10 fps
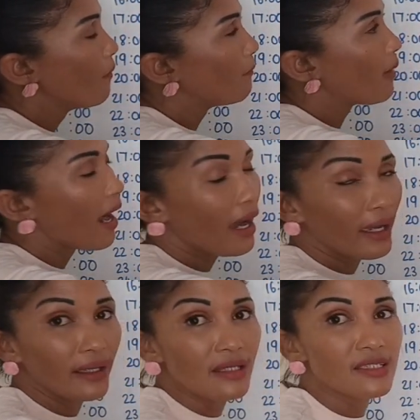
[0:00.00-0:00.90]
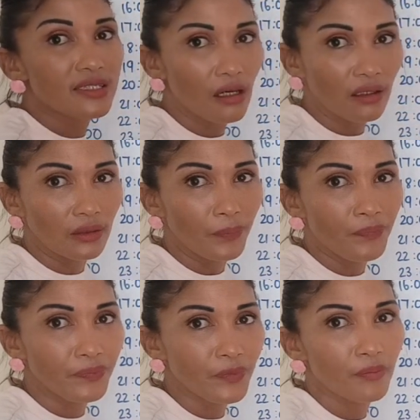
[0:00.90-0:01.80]
my circle,
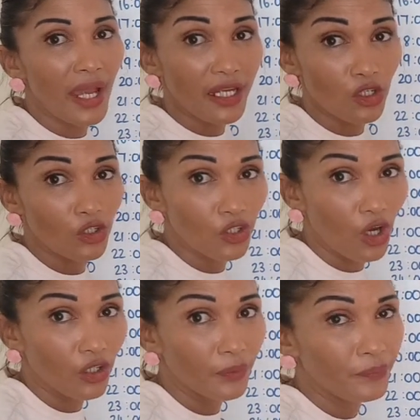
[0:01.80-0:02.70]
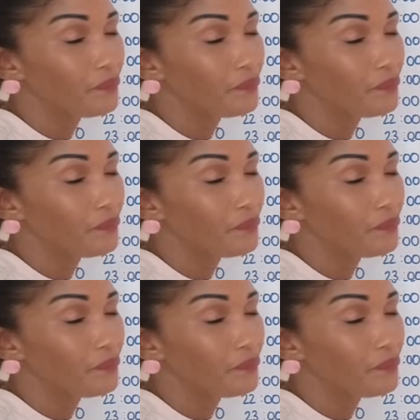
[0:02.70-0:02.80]
my analog clock.